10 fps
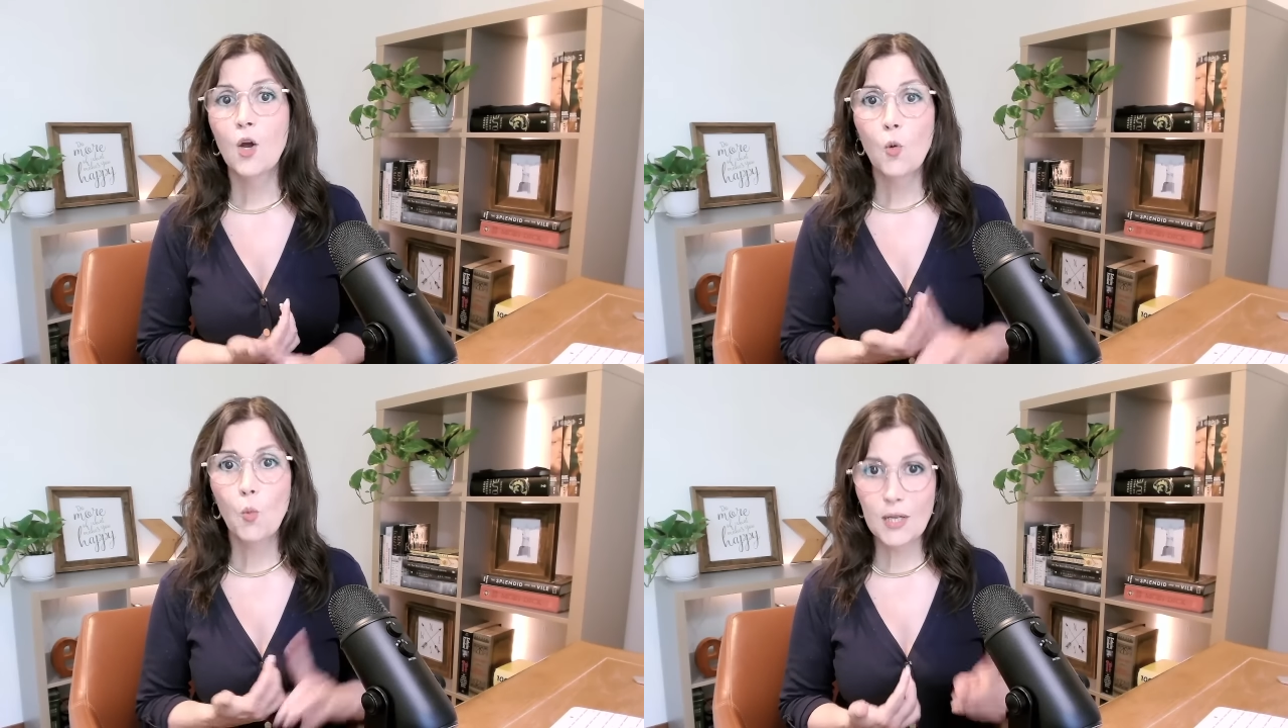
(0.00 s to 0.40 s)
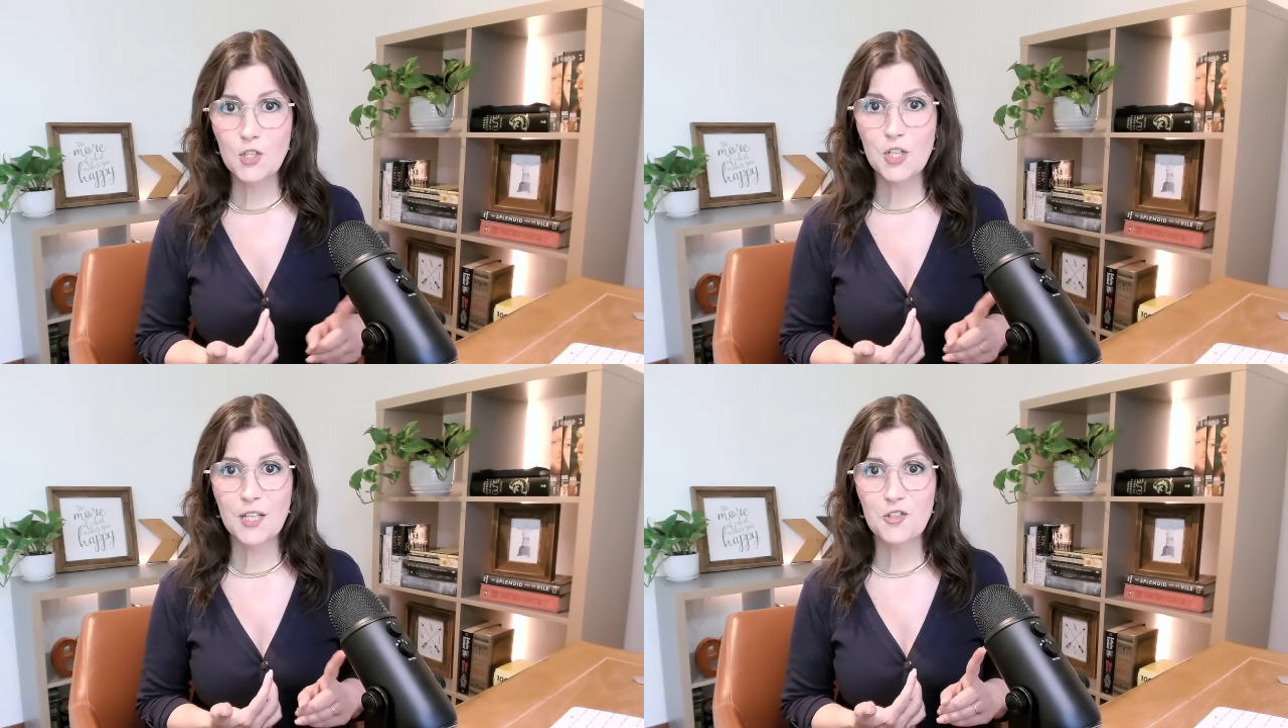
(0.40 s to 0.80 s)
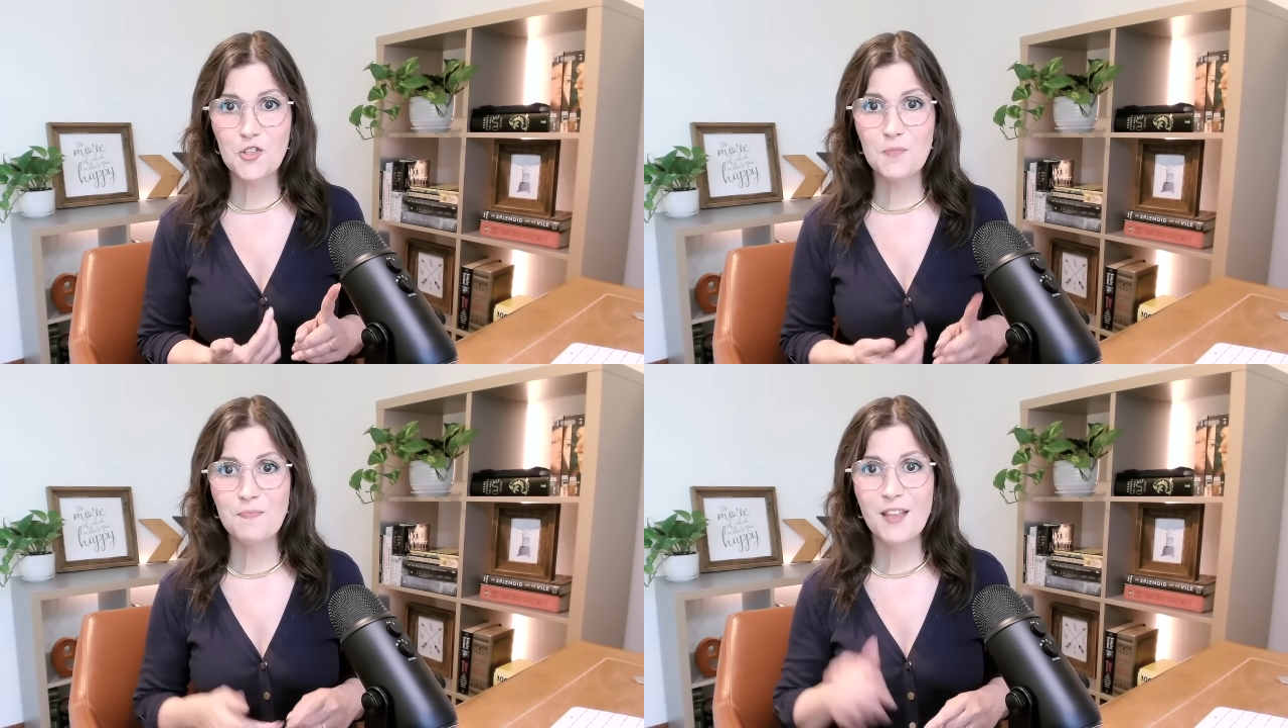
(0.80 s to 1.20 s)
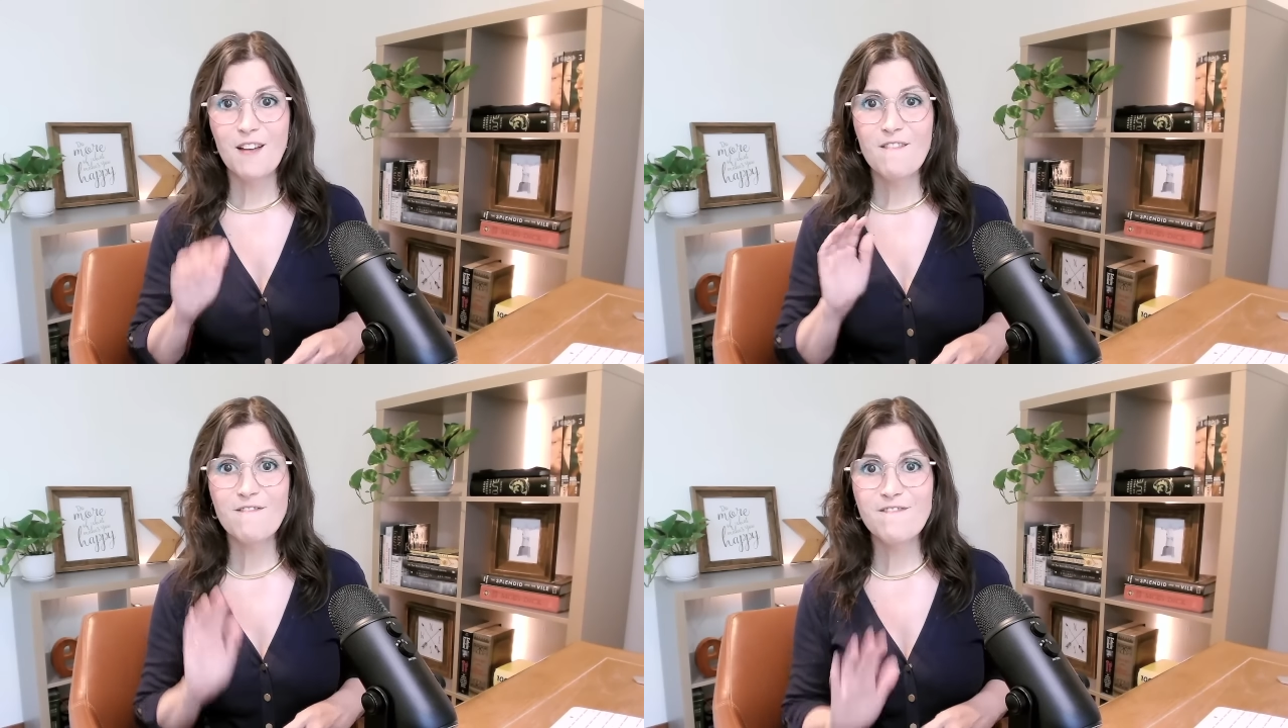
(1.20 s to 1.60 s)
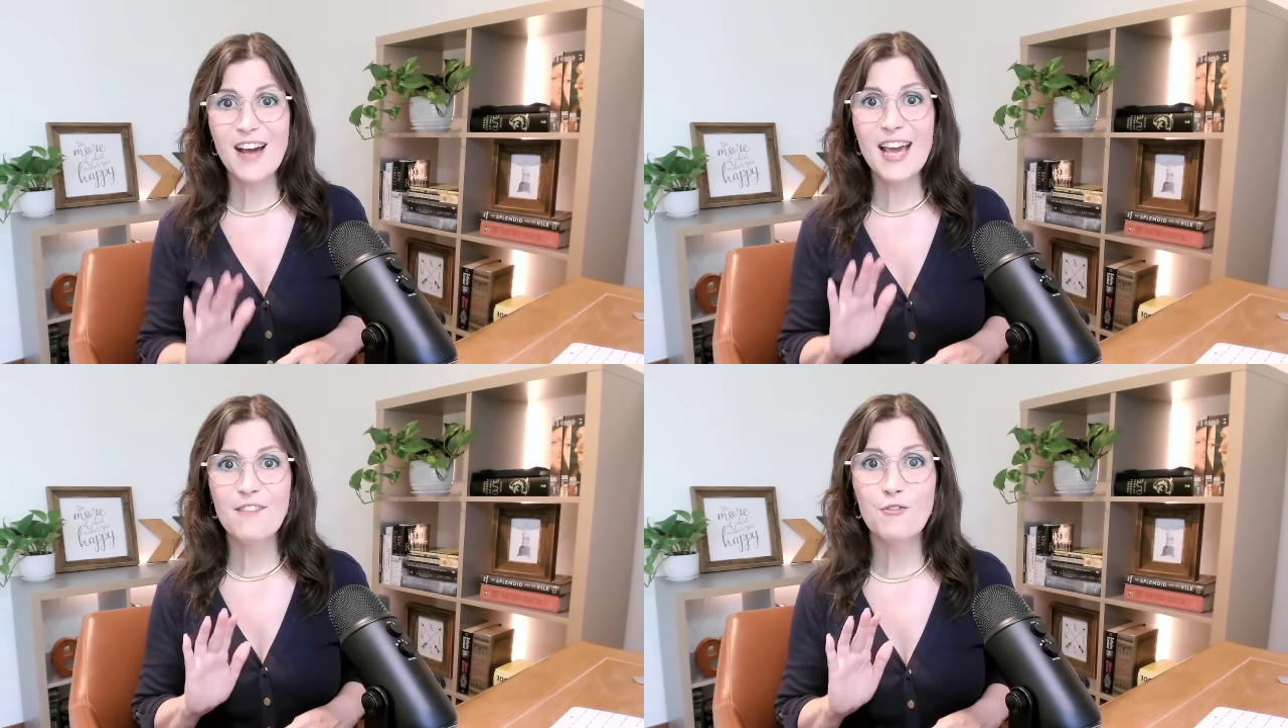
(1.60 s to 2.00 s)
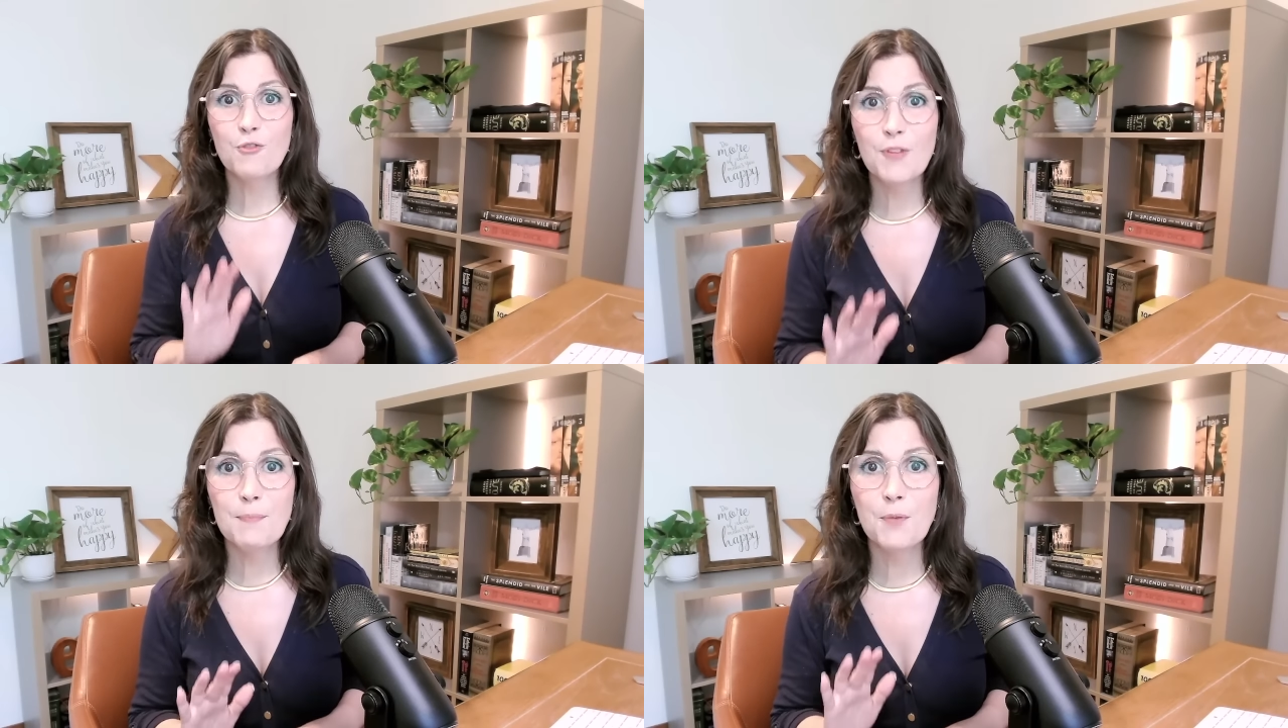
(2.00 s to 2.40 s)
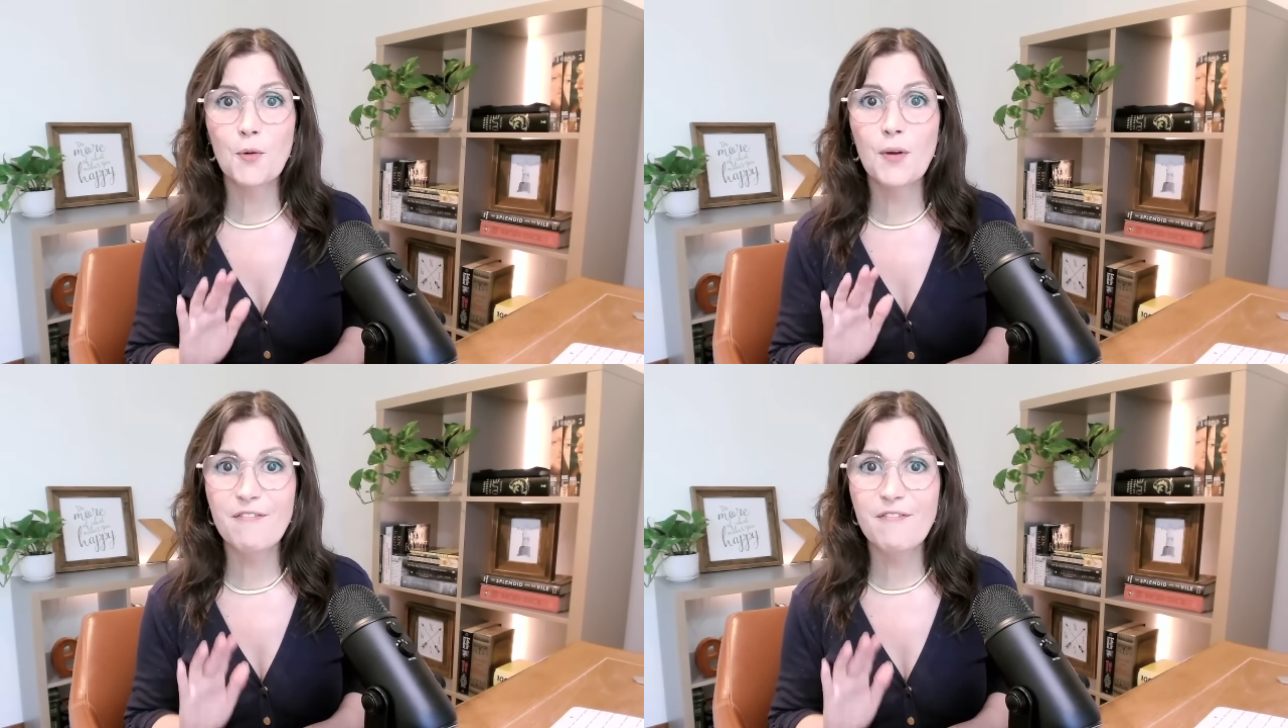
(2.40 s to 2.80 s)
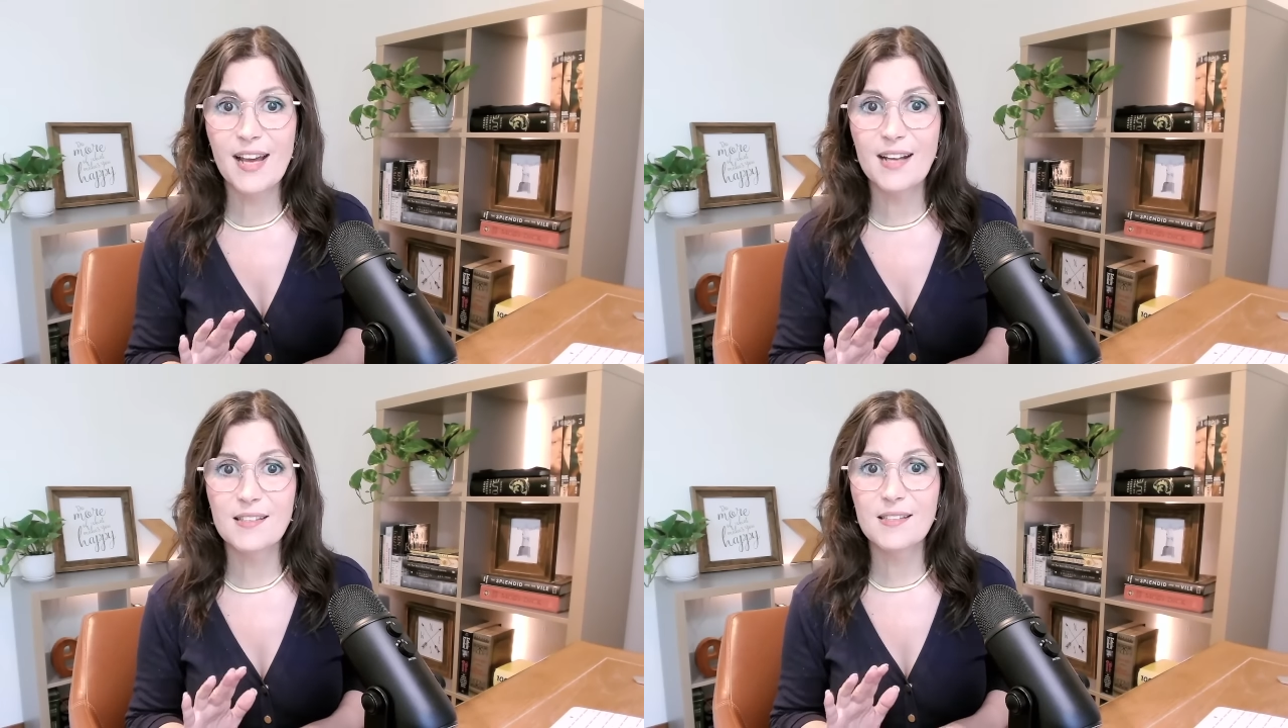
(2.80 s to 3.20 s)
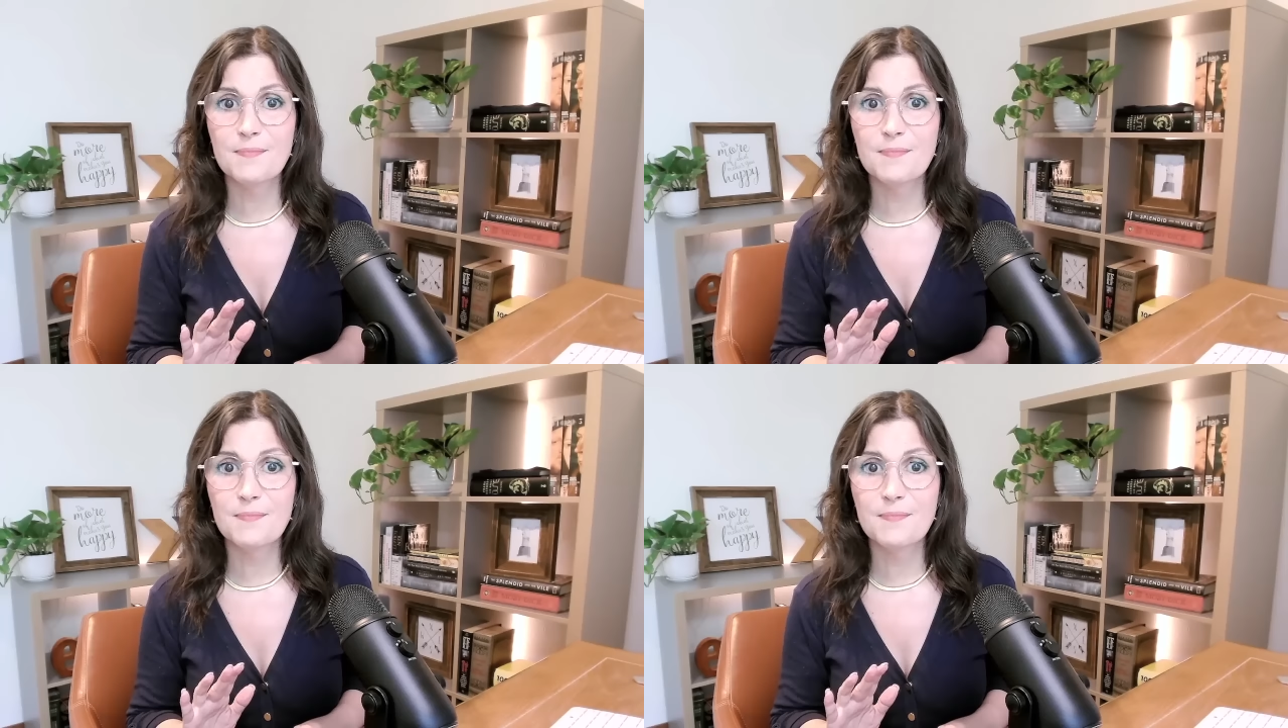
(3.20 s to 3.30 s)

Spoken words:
One change, five ripple effects.